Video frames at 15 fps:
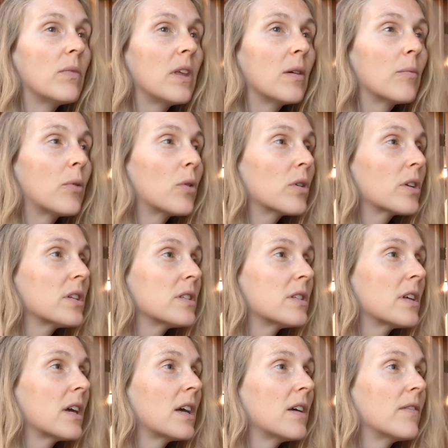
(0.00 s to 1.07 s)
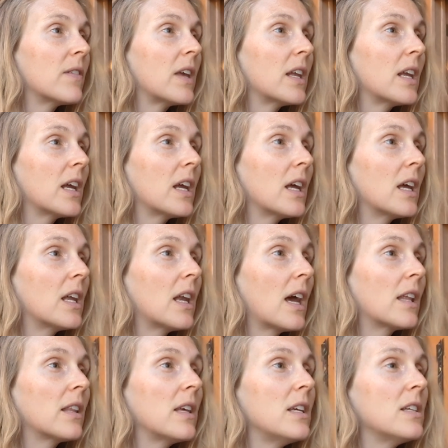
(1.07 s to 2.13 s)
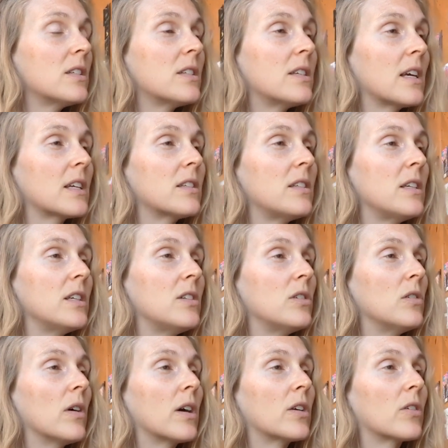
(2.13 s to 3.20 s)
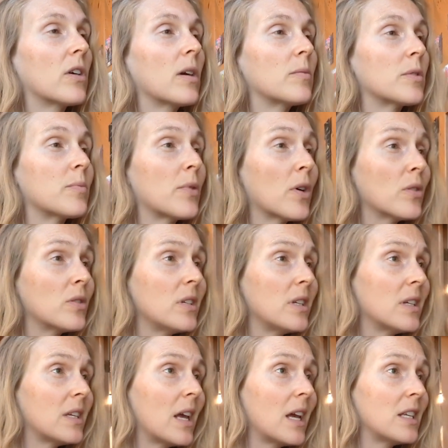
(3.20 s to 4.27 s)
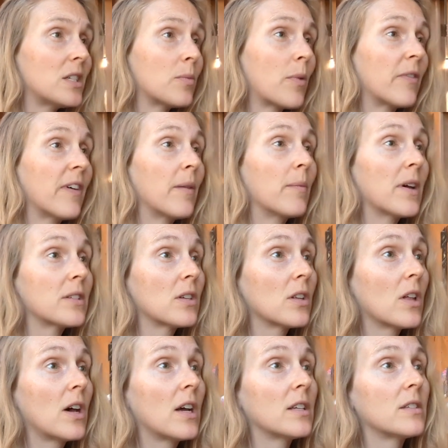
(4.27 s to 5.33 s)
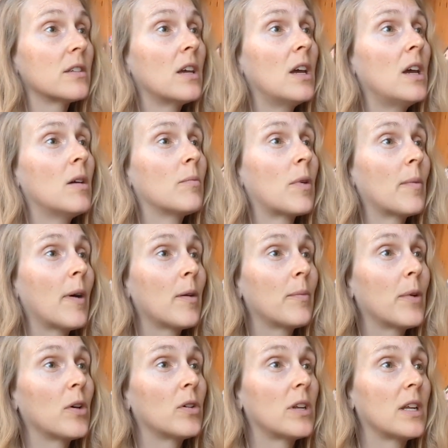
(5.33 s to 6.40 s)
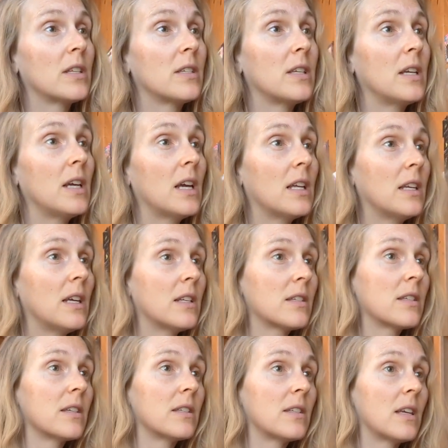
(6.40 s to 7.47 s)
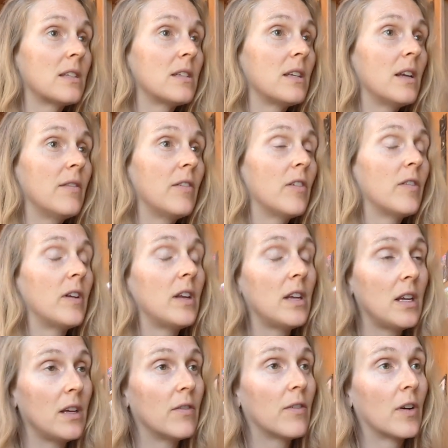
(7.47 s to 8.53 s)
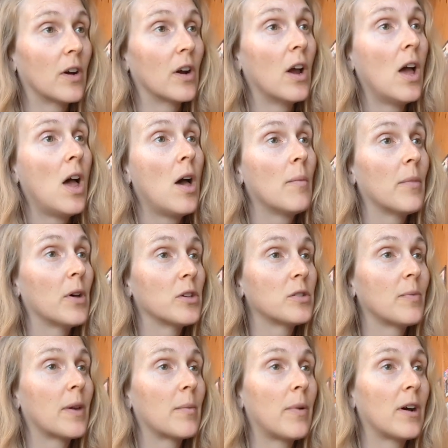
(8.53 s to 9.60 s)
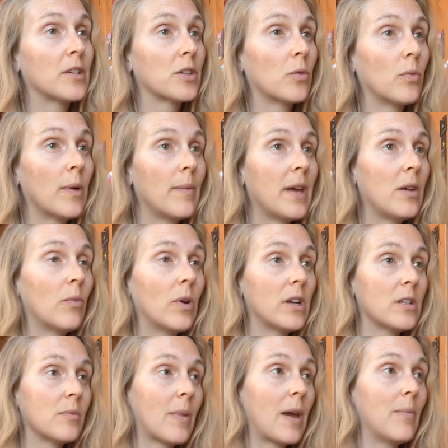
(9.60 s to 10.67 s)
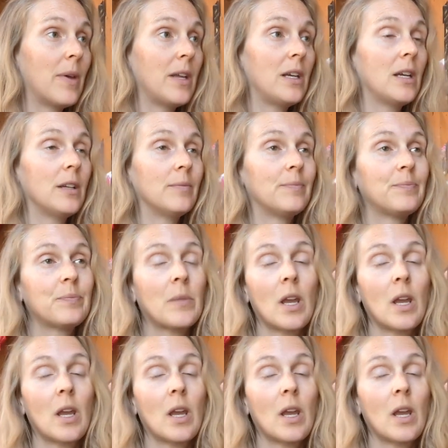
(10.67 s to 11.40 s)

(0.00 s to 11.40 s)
importance of getting in at least 60 to 100 grams of protein a day to prevent muscle loss, promote bone density, and insulin sensitivity for postmenopausal women. What is my opinion?